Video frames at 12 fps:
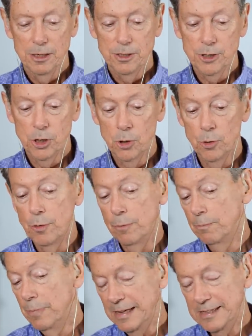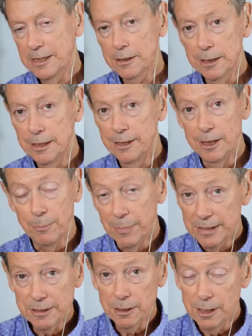so basically, the
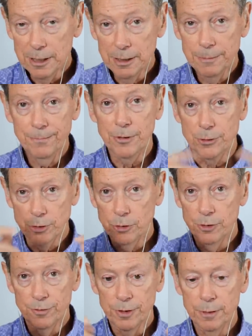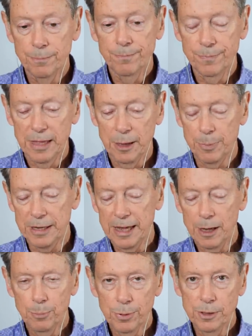amygdala, there are two of them,
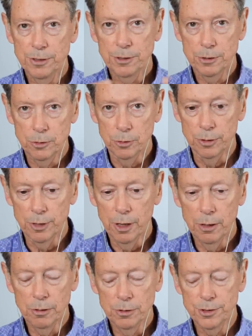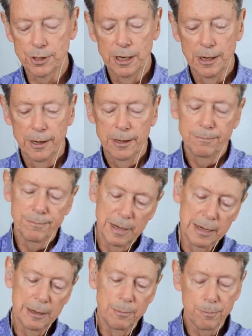hippocampus, two of those,
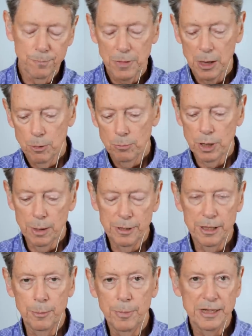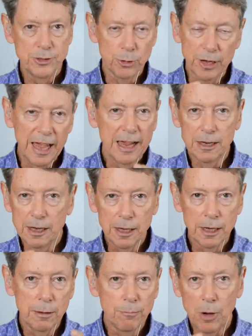um, probably the basal
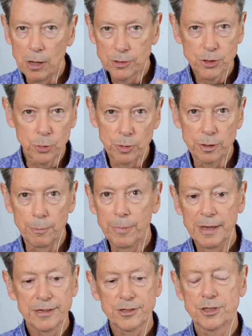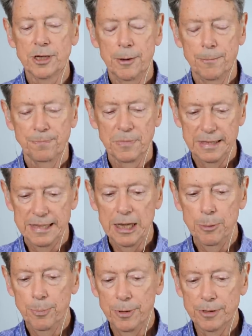ganglia also in the mix,
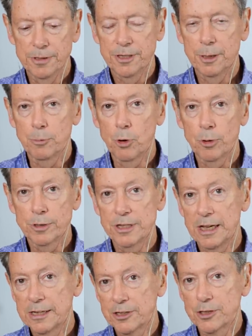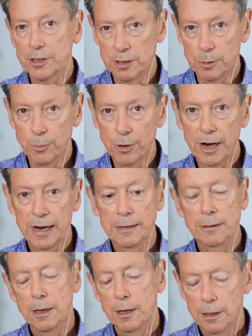deep in the subcortex in the
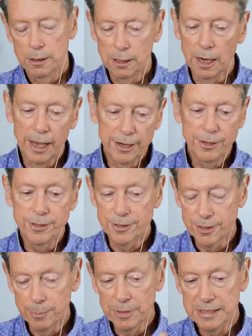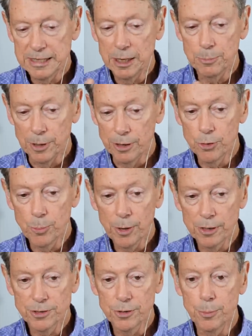brain, guided to some extent by other
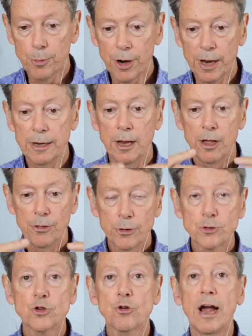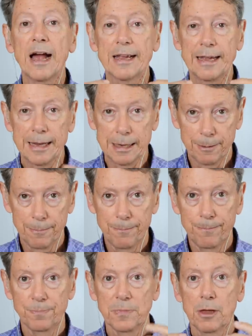parts of the brain. They're tracking
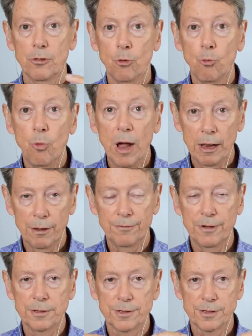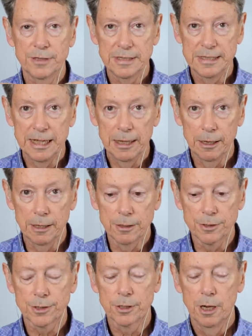the relevance, the
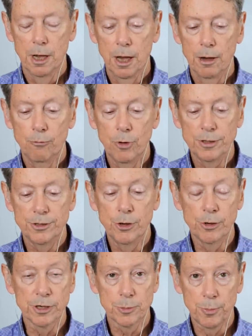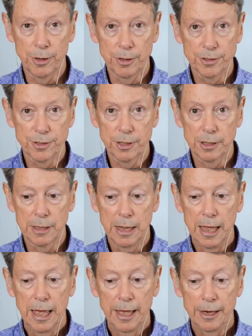salience of what you're experiencing.
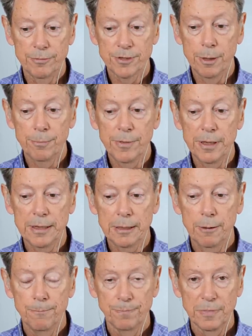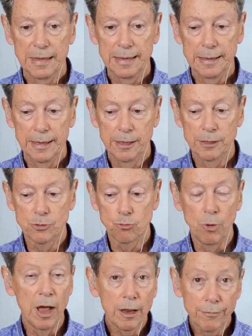And if something is
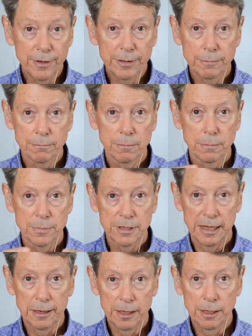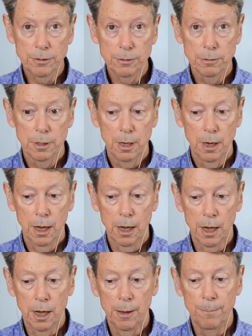relevant, salient,
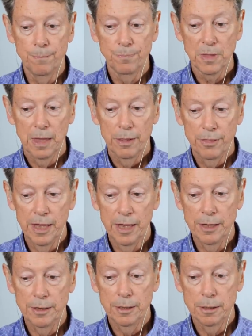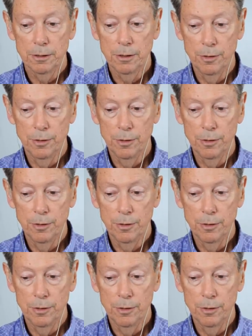uh, then